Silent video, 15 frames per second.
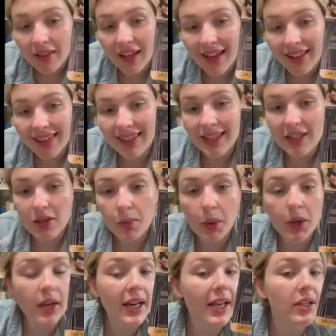like this
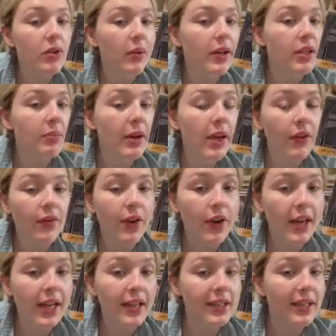one. It's going to make it
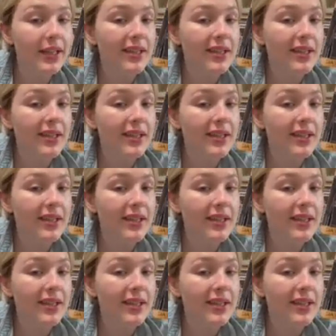very easy to